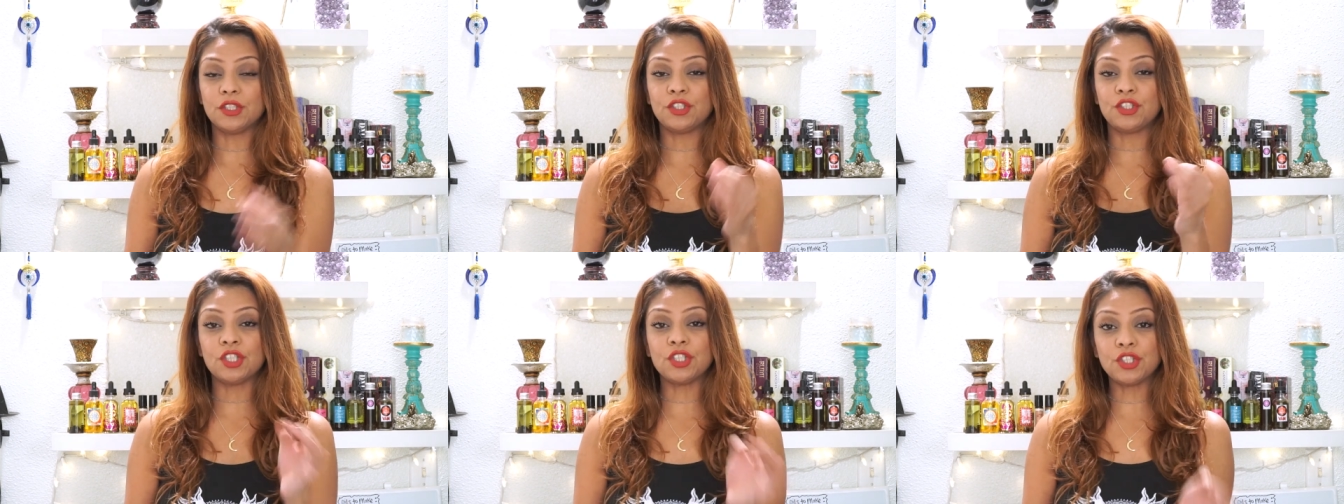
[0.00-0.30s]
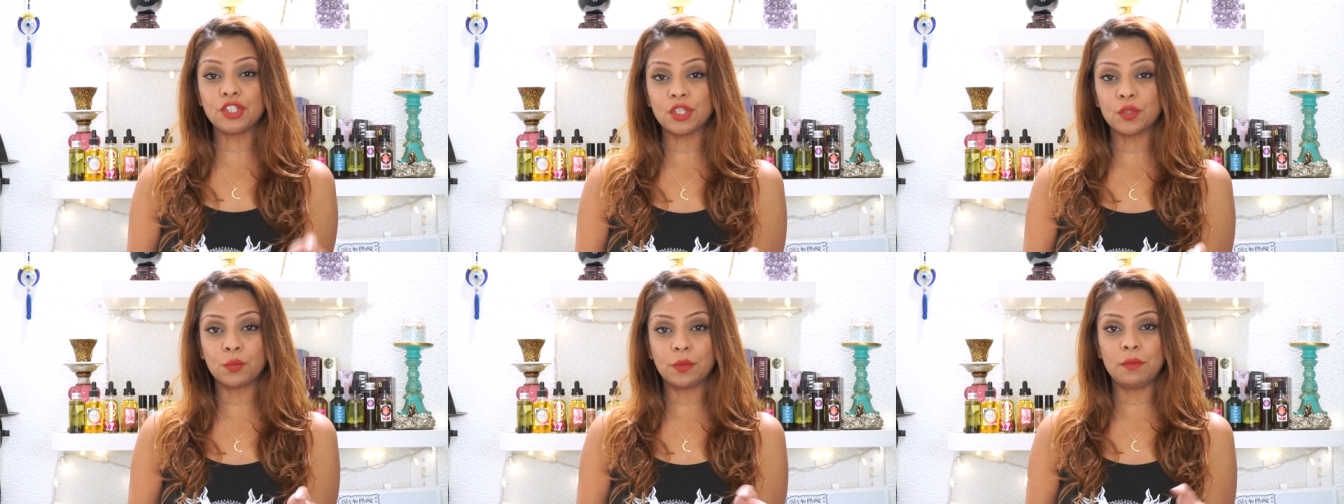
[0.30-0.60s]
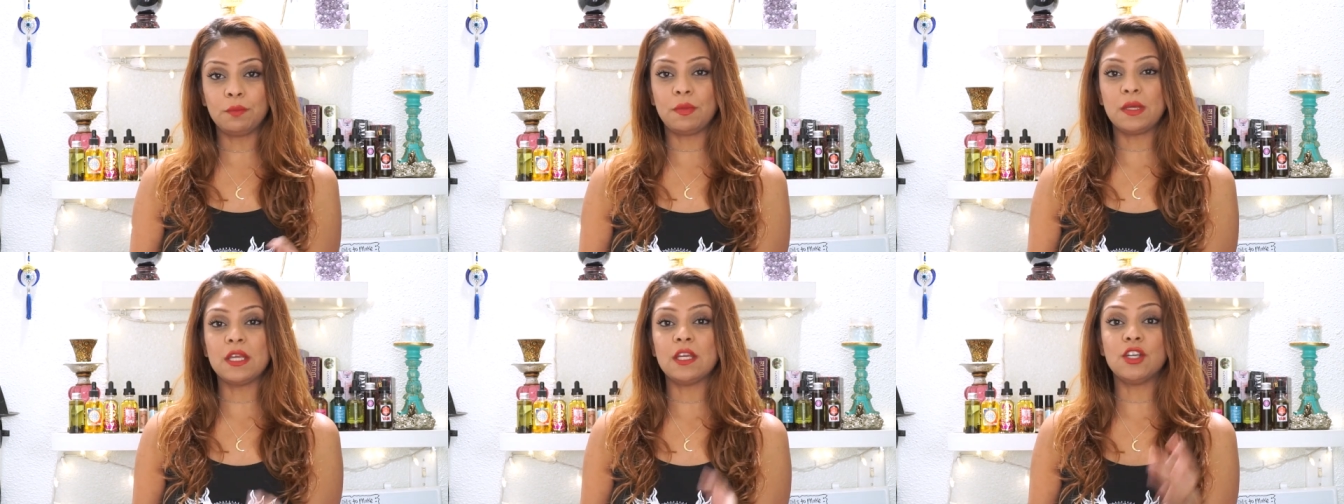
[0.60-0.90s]
ginger
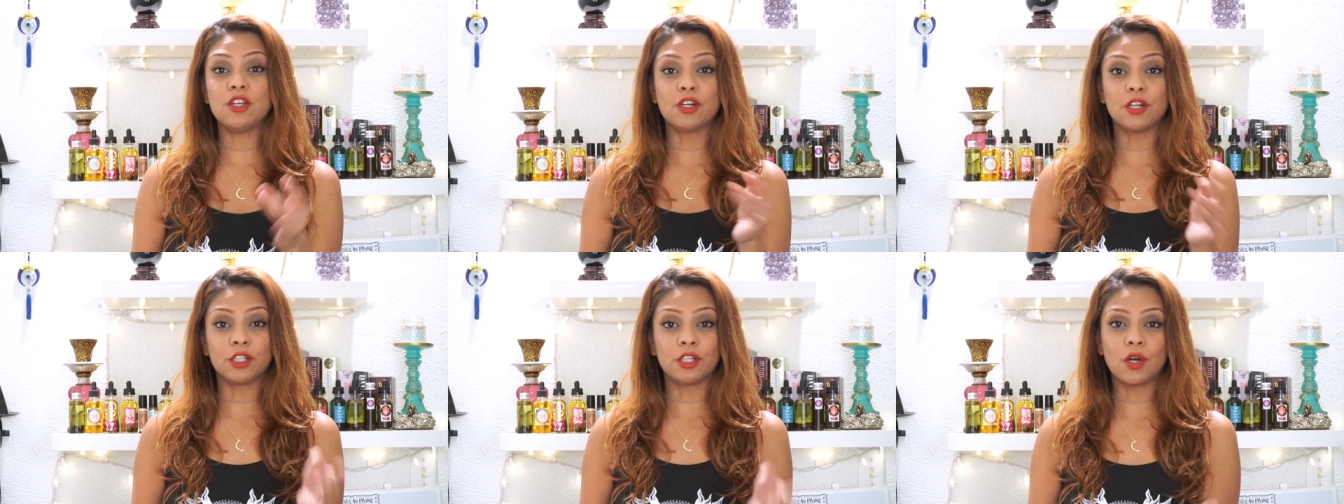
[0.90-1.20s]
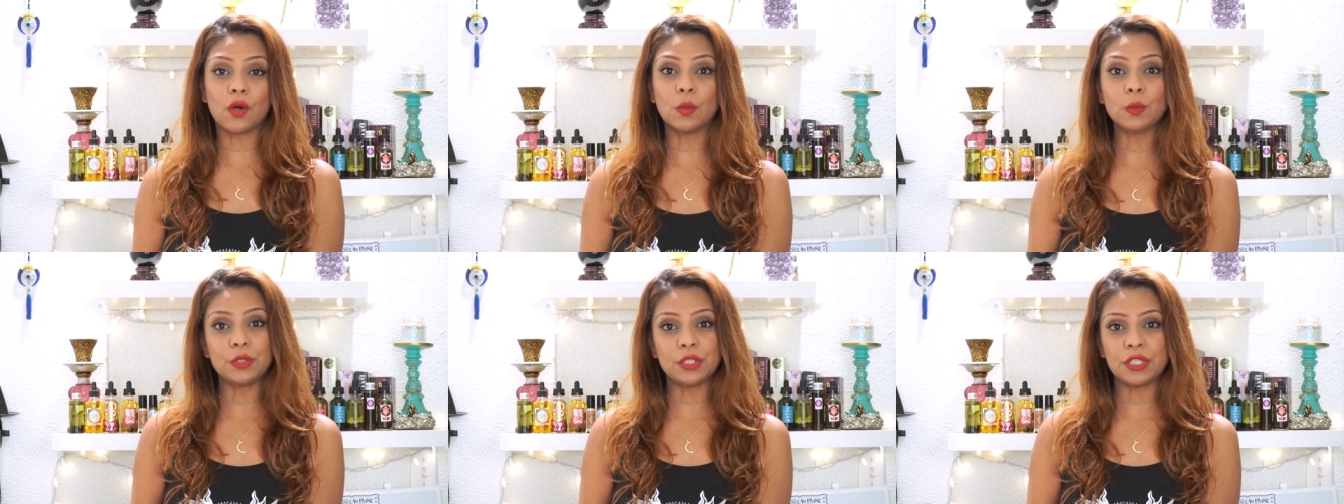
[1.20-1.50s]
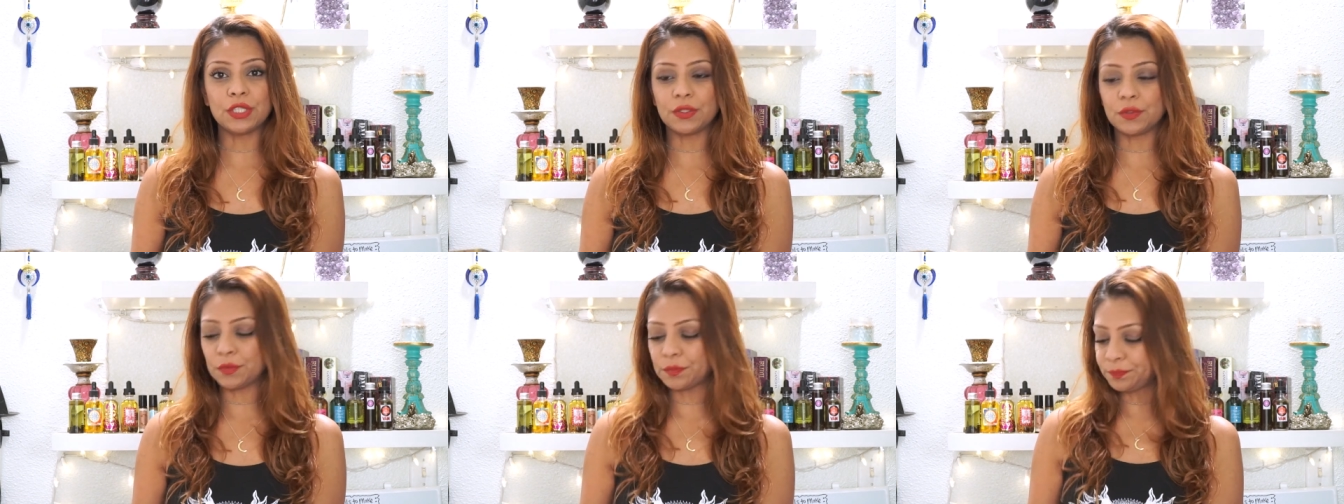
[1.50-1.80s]
would be your
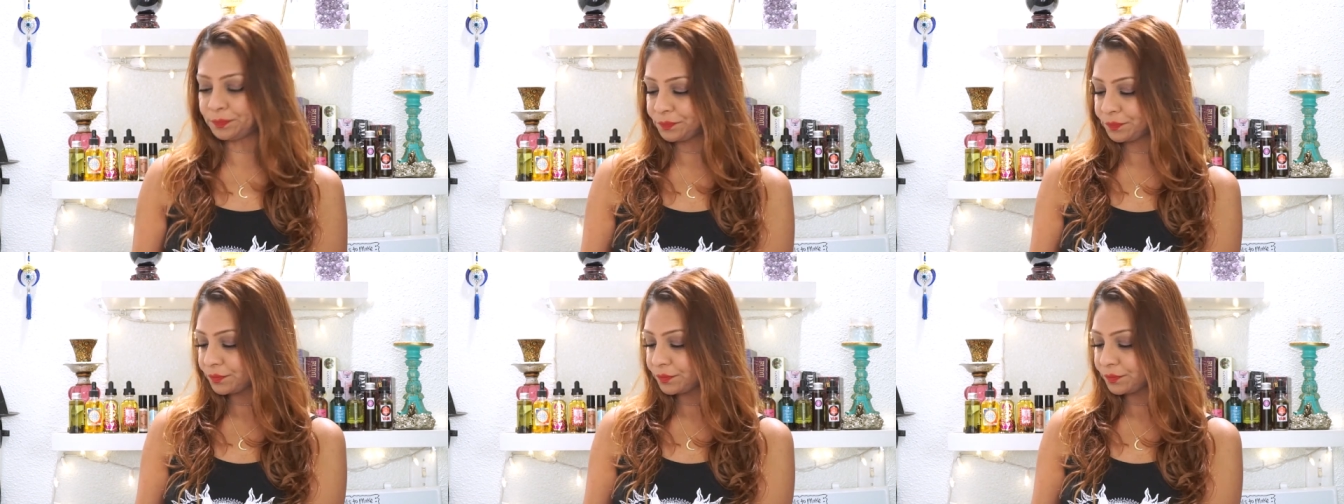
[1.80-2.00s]
go-to.